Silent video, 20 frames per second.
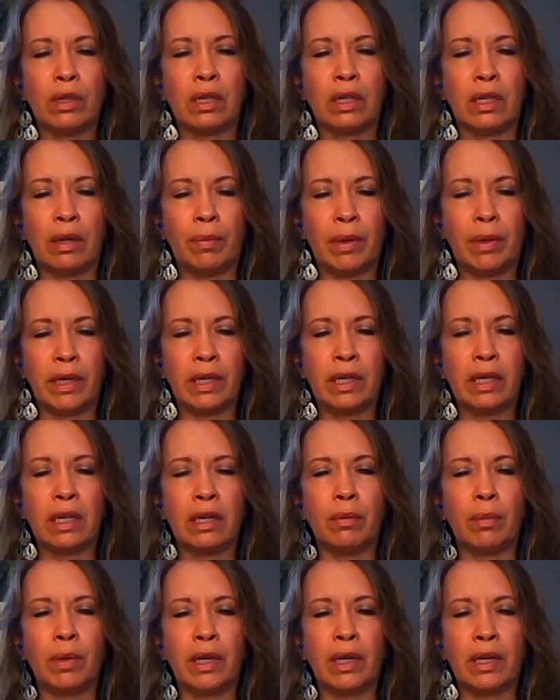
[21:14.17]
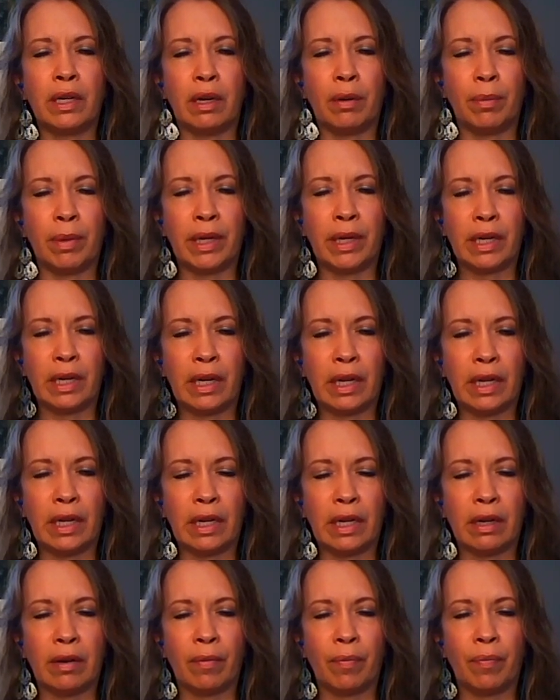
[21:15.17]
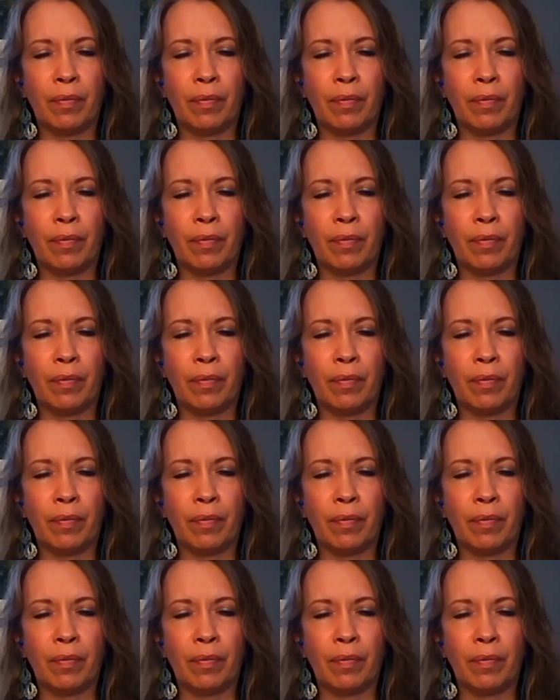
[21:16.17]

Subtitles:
the potato, the mother, and many day.